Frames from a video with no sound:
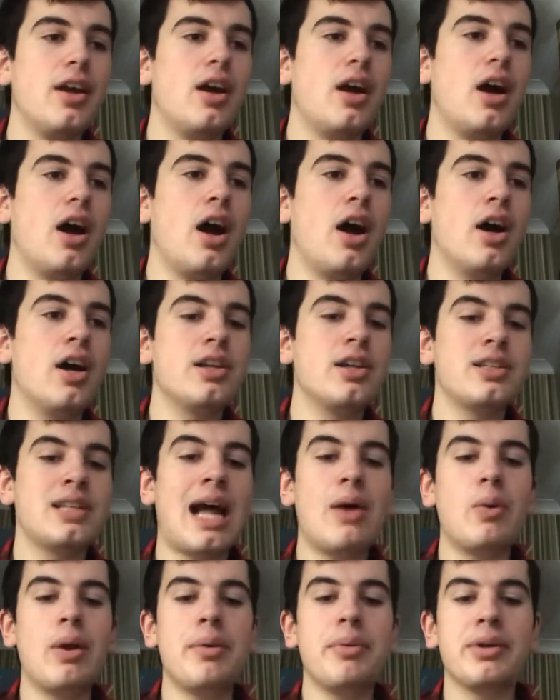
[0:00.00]

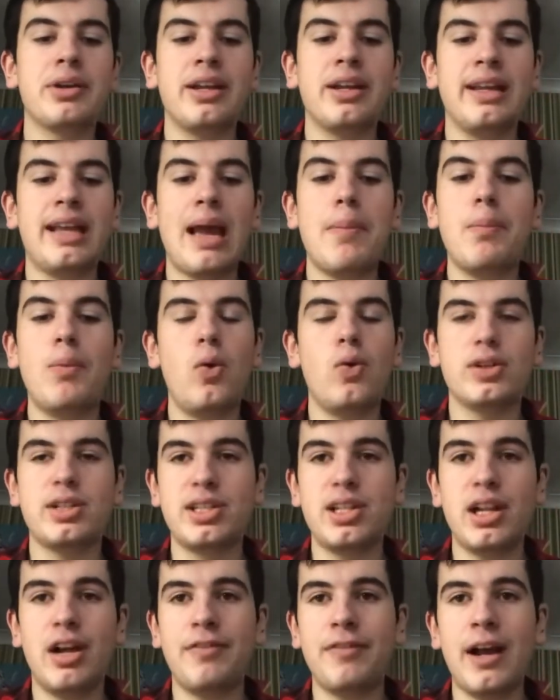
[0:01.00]
That way we can get more
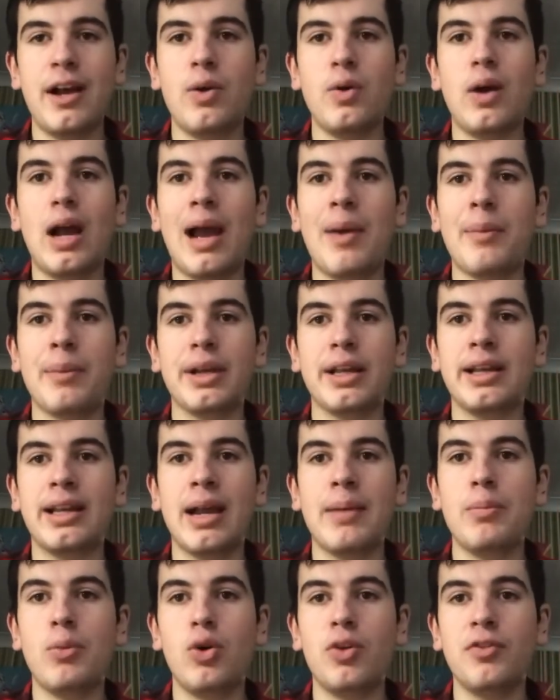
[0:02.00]
stuff out and we can
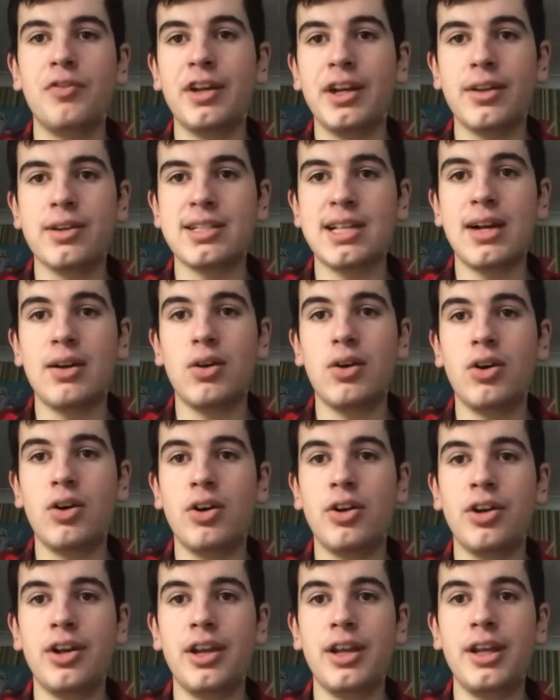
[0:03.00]
get more videos out
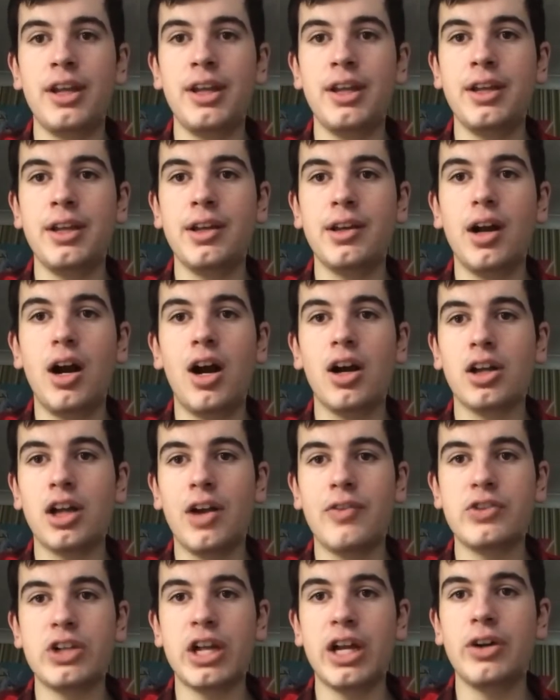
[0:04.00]
on the
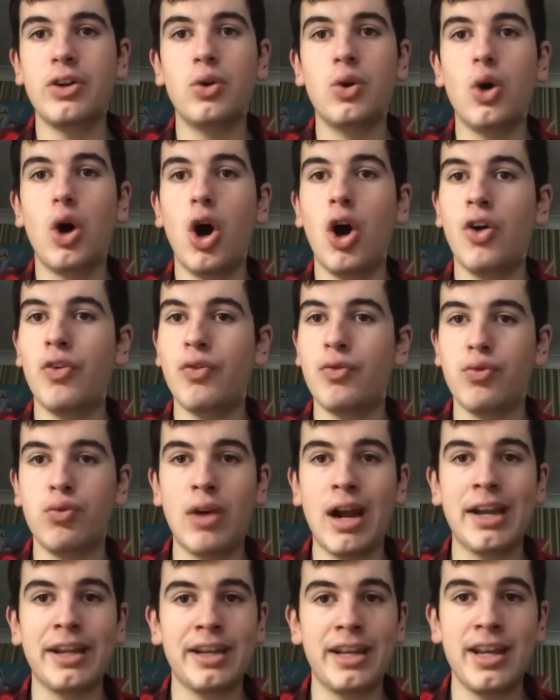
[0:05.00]
archive channel of
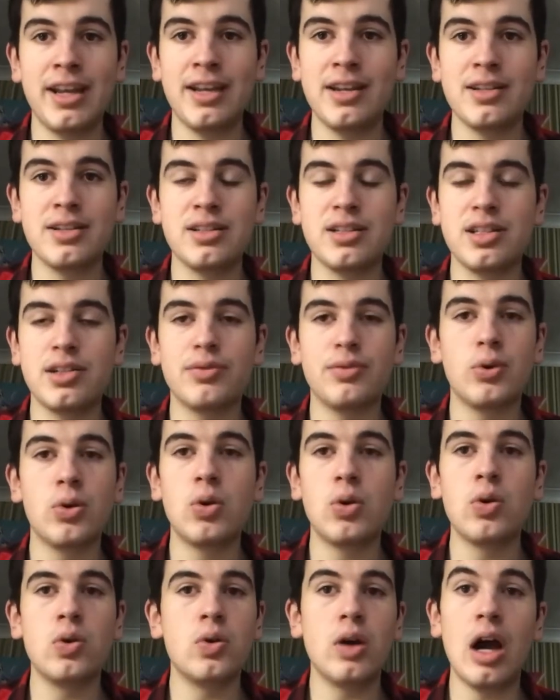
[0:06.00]
rankings
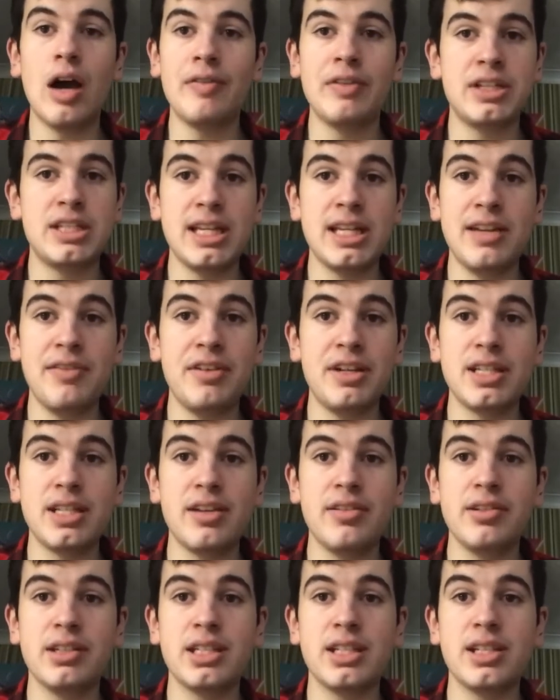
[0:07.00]
for other TV
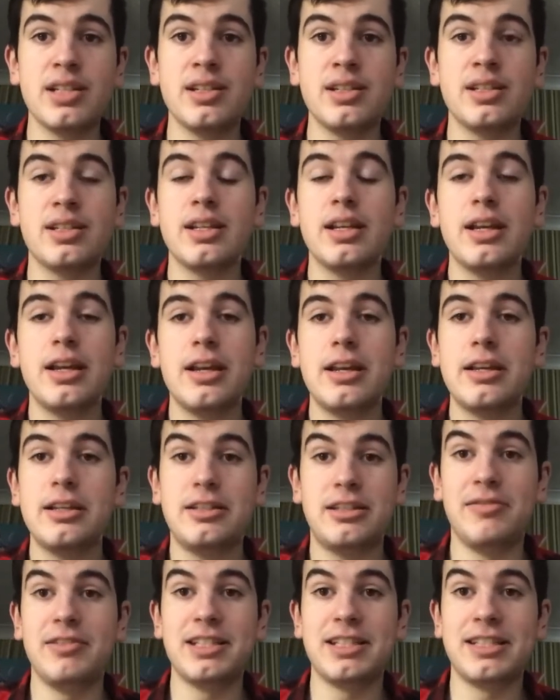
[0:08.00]
series,
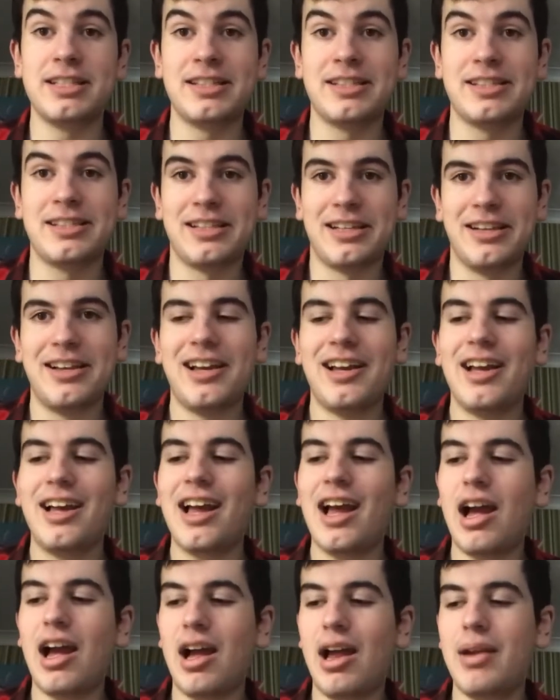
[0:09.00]

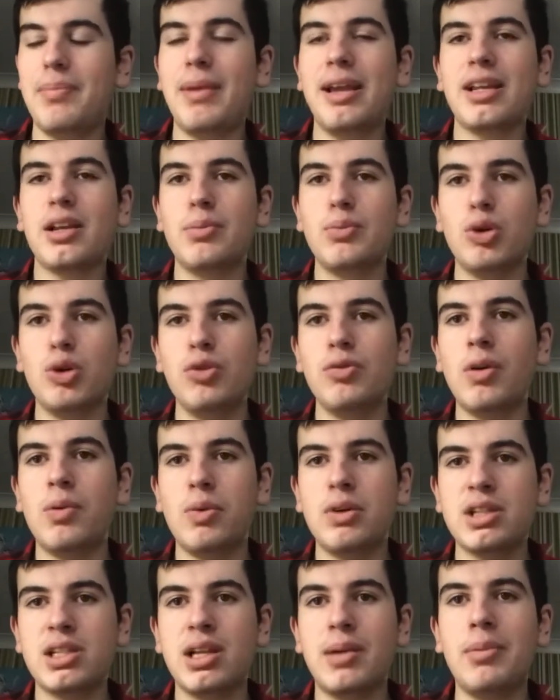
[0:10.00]
and make a move on
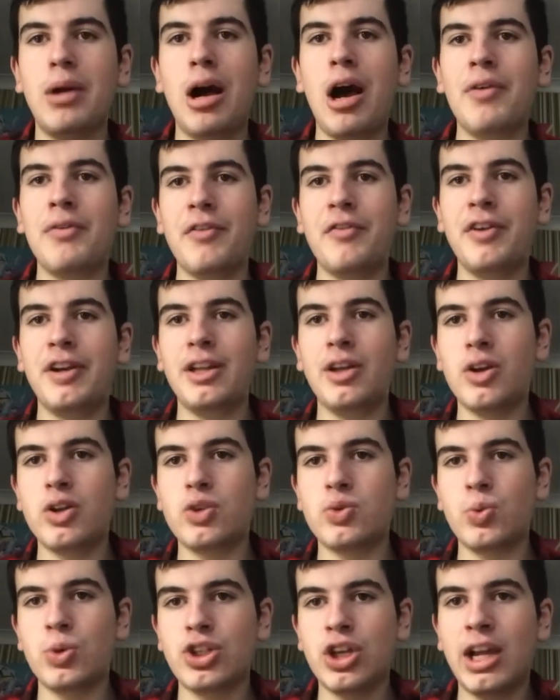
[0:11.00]
with some other
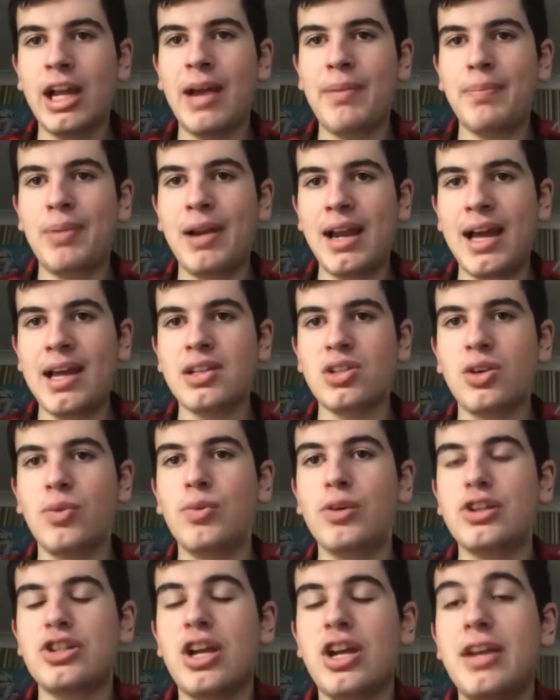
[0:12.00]
videos which I have plans on,
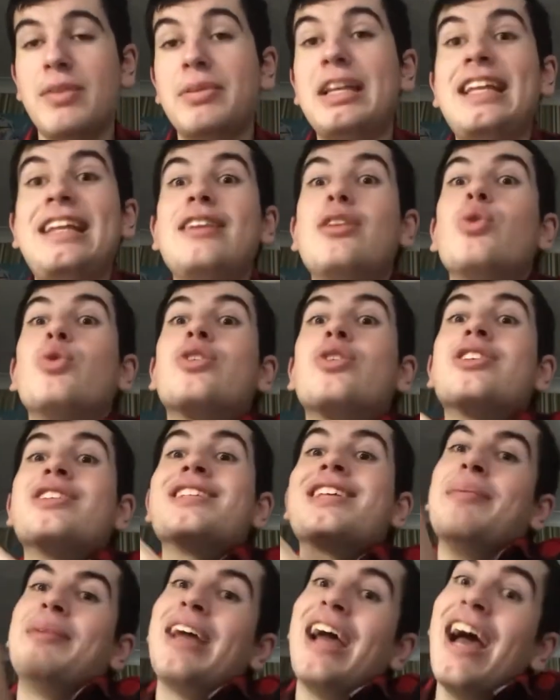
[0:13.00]
which I even need Lucas
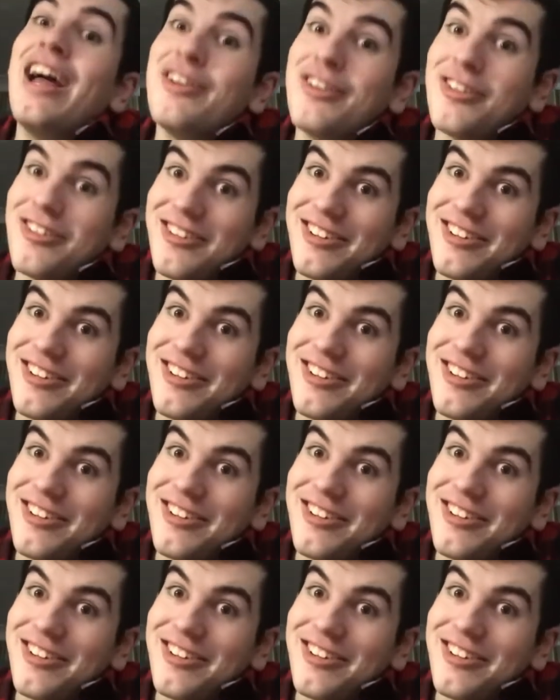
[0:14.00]
to give me a hand on.